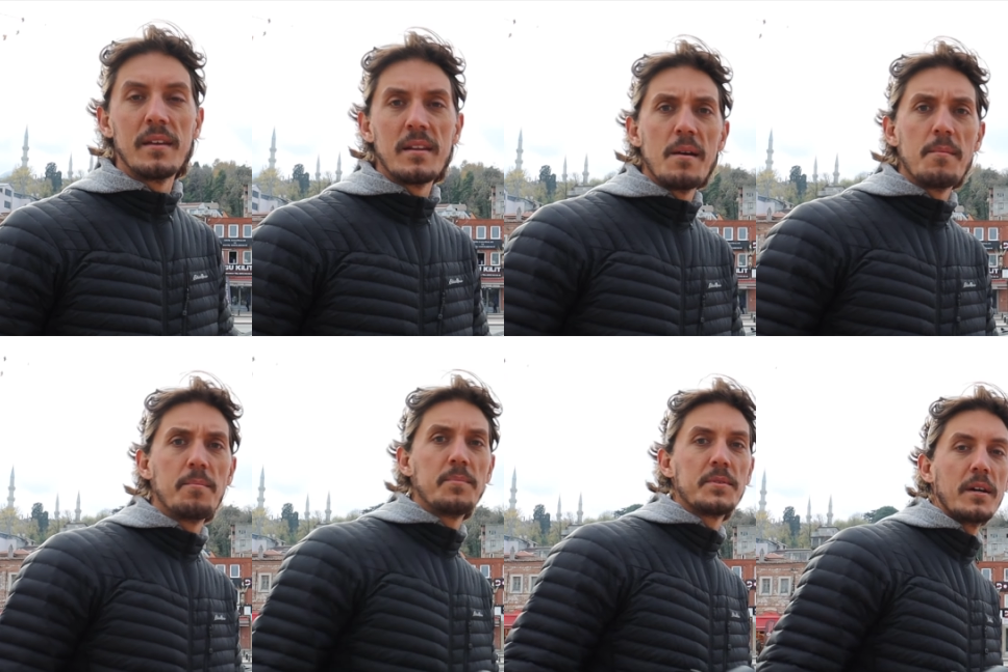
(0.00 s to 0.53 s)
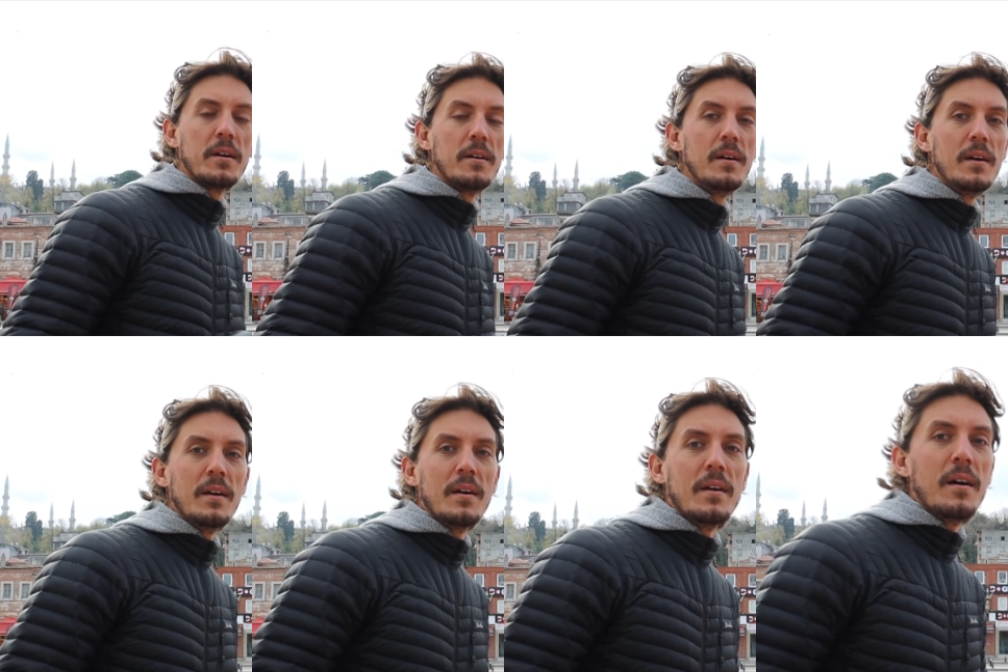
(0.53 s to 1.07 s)
and hip. So
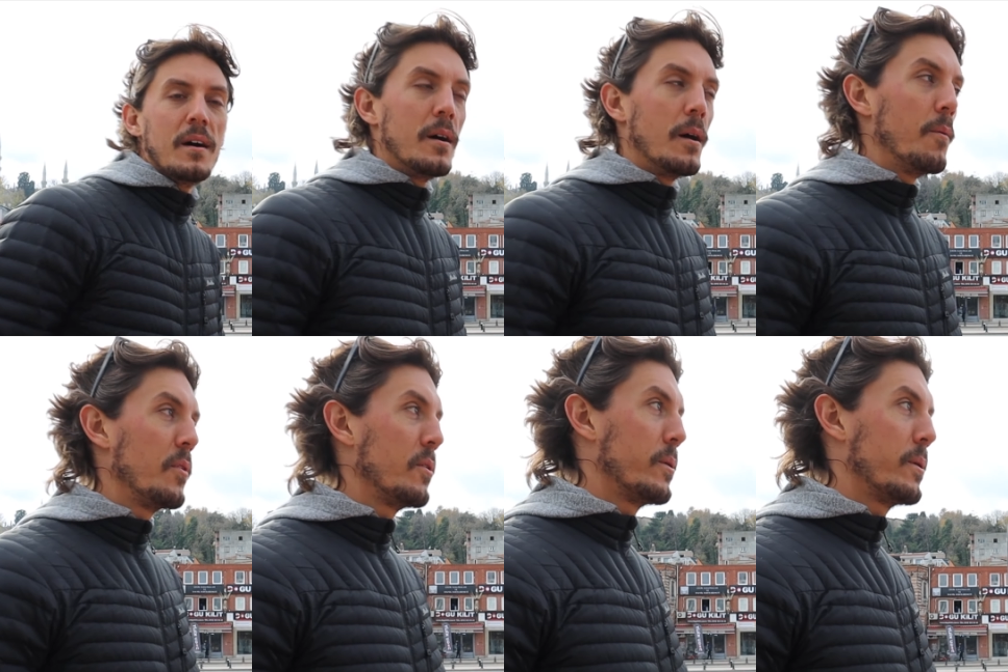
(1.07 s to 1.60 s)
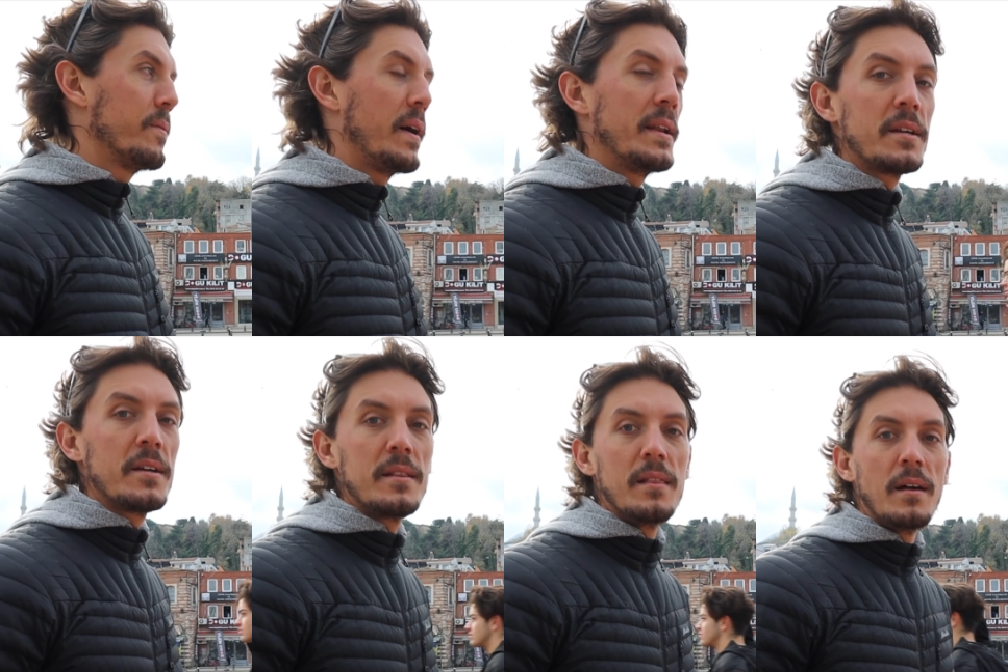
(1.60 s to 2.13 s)
hopefully we find
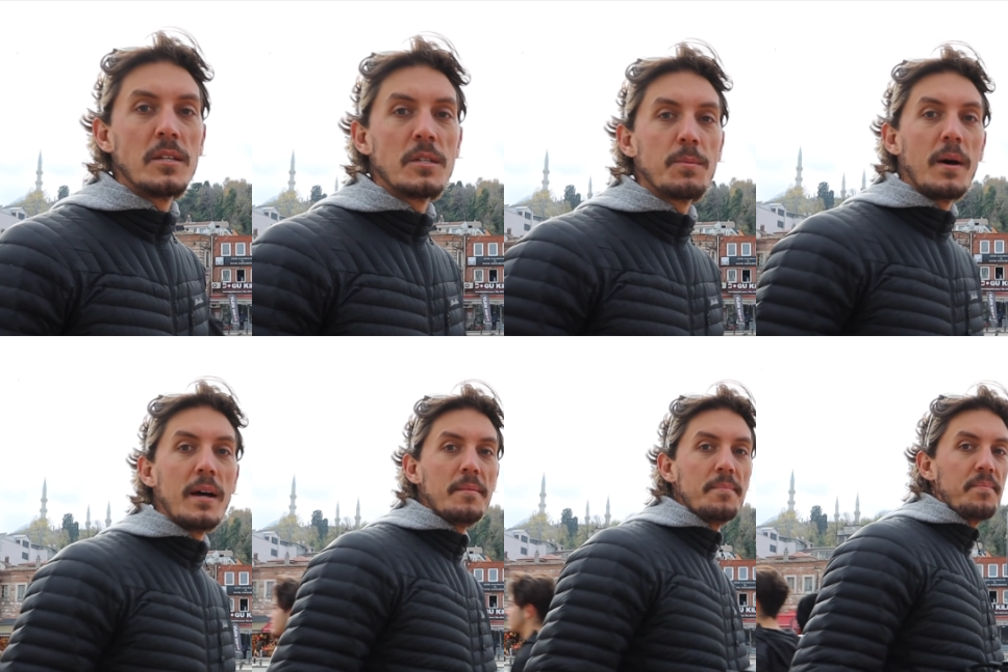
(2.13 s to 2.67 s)
a good lunch spot.